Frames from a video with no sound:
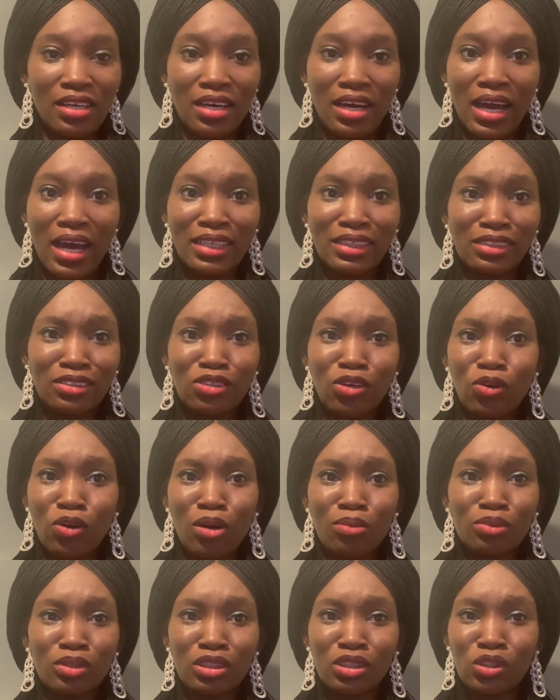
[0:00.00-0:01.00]
I did not
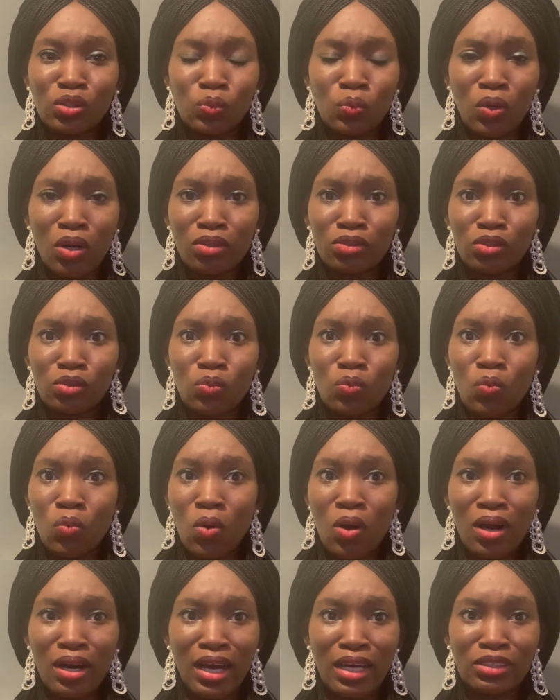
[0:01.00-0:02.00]
come to this world to
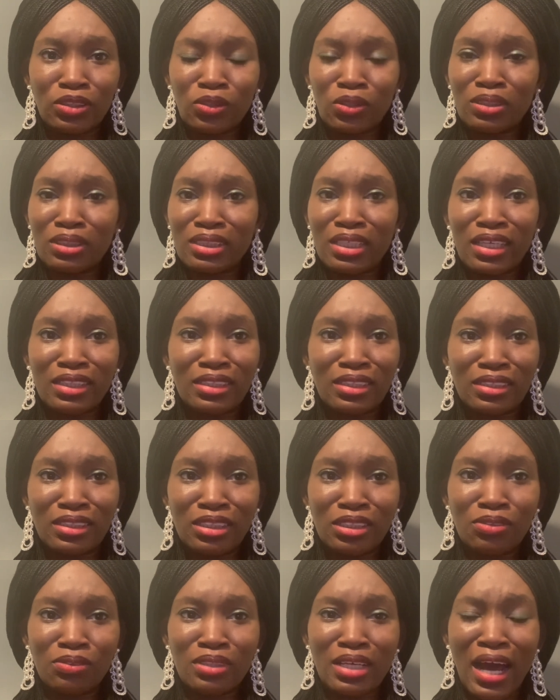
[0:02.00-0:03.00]
work and just get a
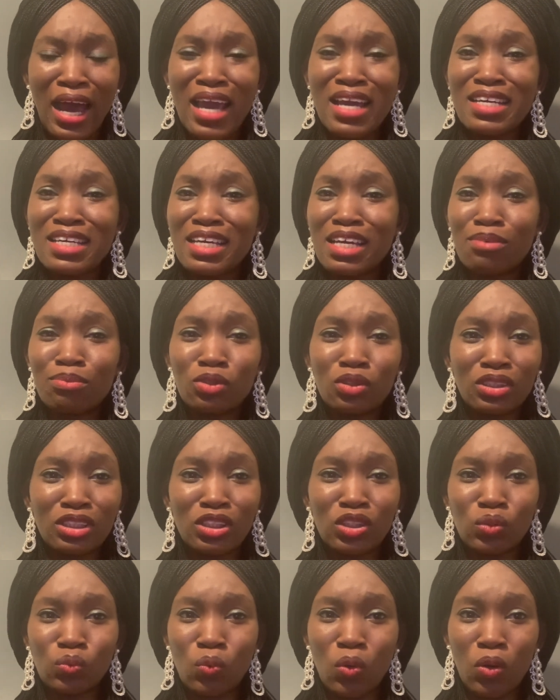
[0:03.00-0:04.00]
degree. I came to
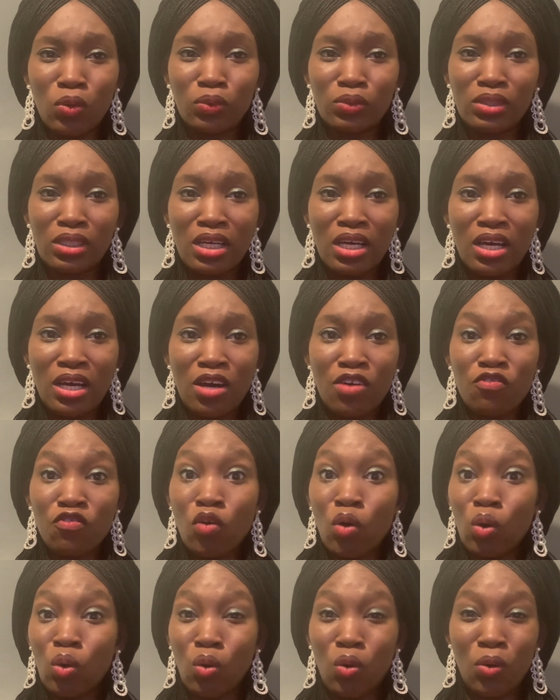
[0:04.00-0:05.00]
this world
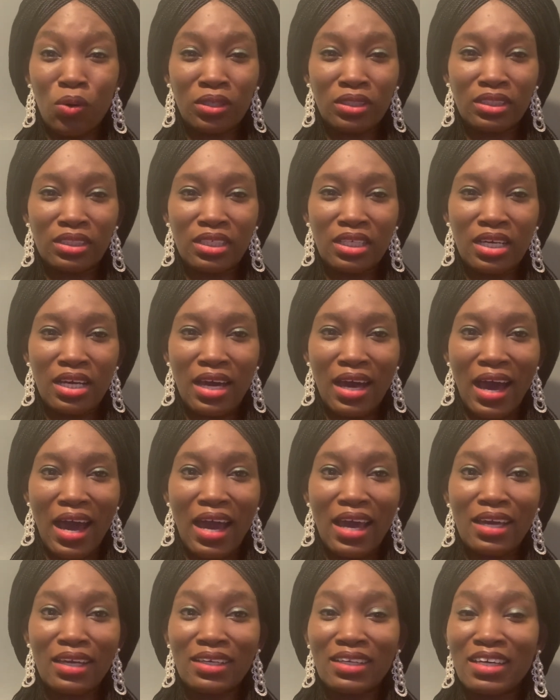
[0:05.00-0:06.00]
for God.
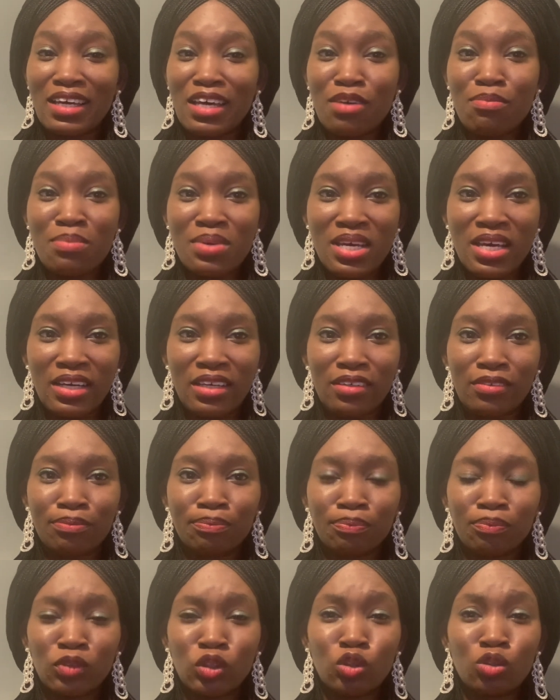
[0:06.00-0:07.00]
I came here
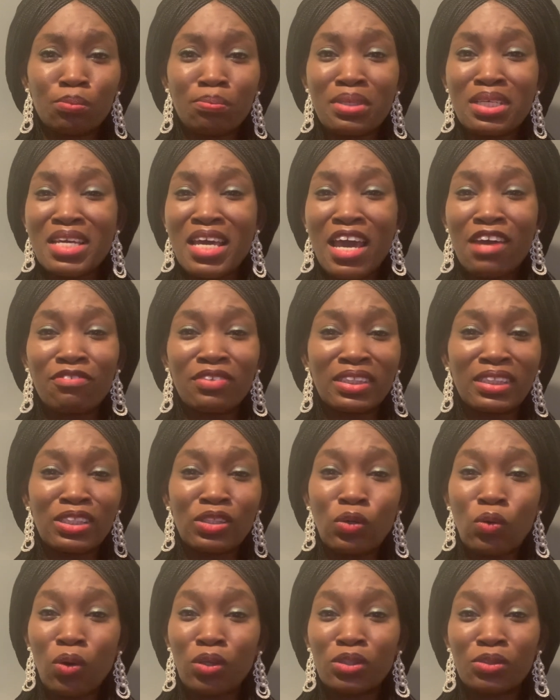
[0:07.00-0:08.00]
to be everything
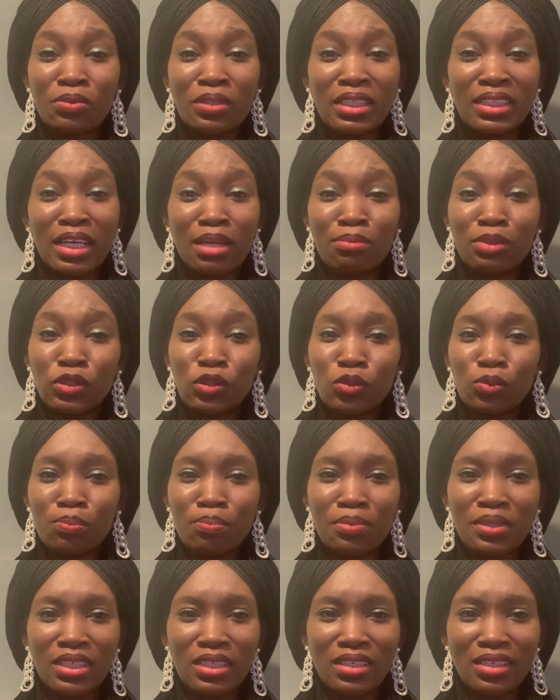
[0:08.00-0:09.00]
God created me to
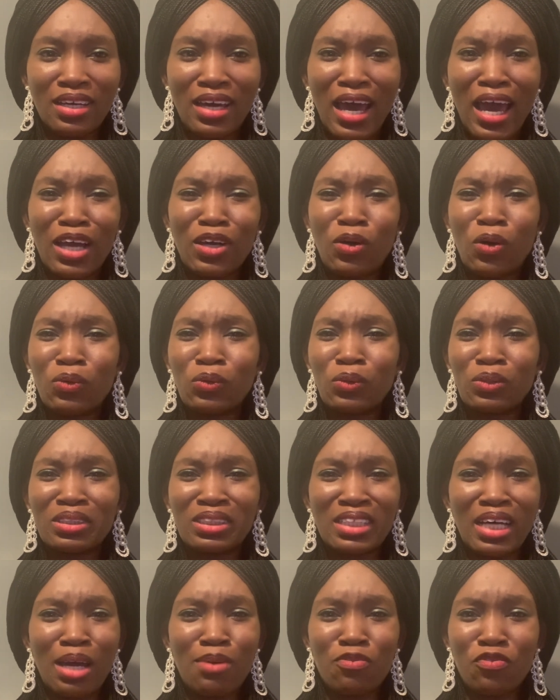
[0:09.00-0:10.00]
be. I got no
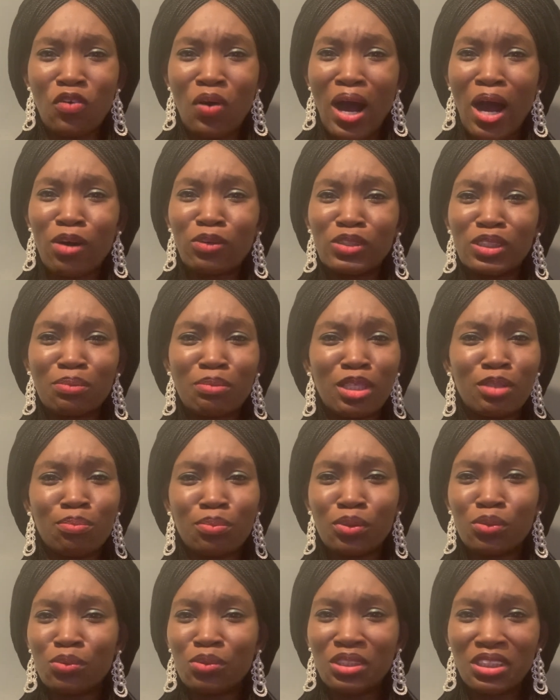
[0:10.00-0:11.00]
time for housemate
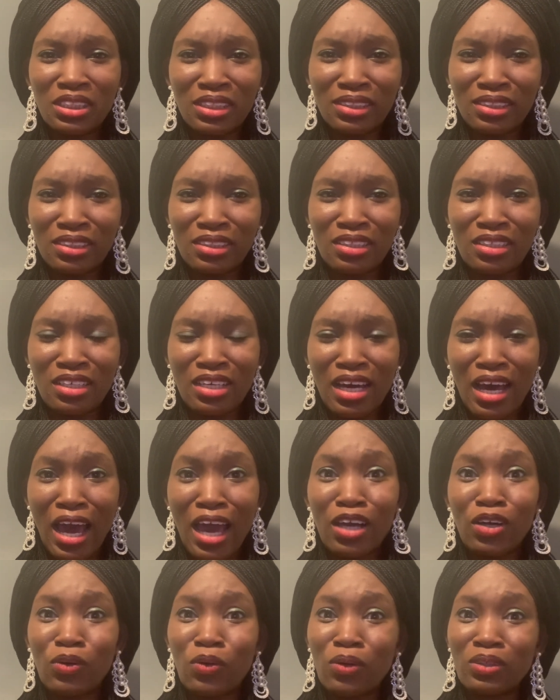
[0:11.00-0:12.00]
bullshit.
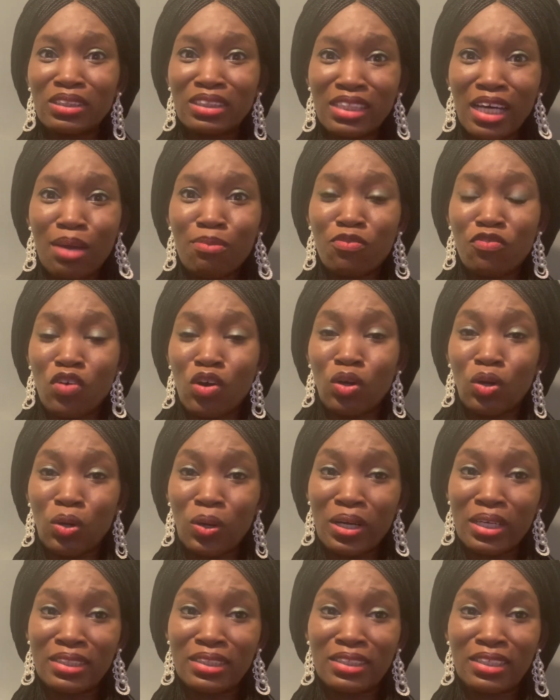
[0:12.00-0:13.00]
I got time for
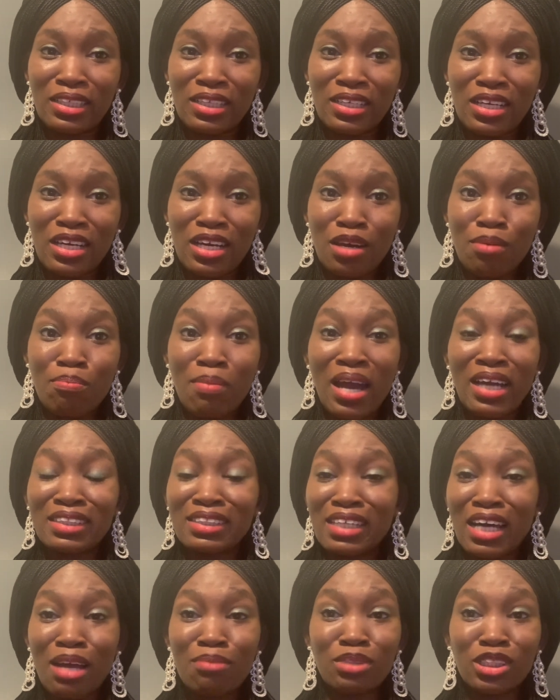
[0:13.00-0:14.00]
God. My
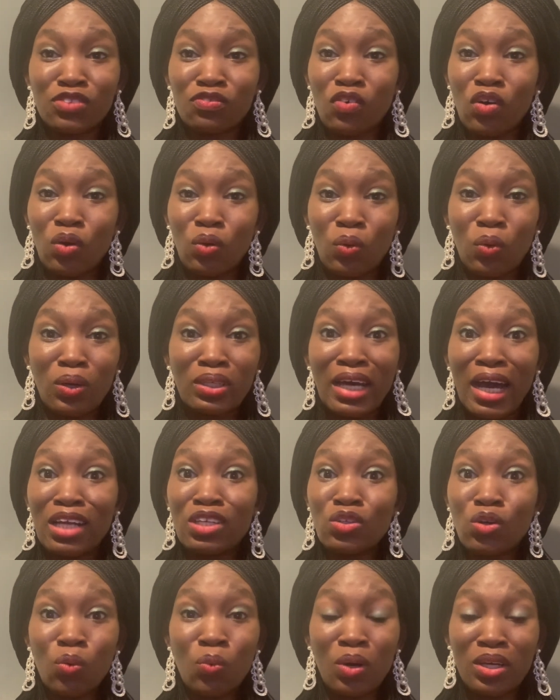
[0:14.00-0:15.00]
time is for God
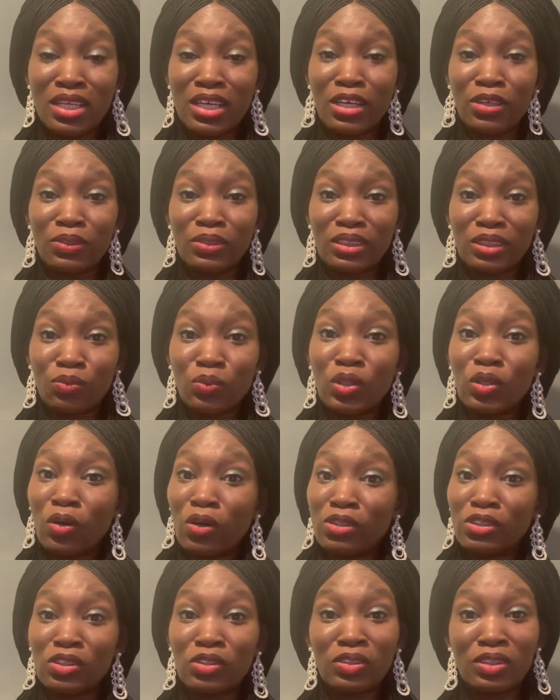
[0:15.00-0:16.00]
and no one else. We
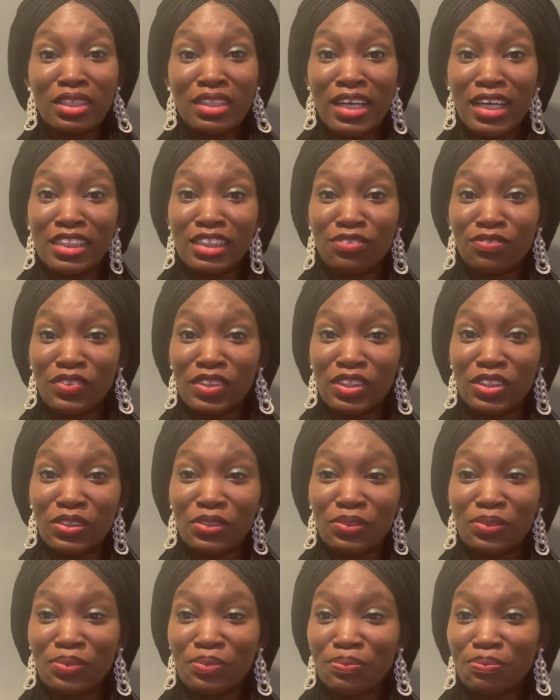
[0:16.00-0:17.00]
continue the next video.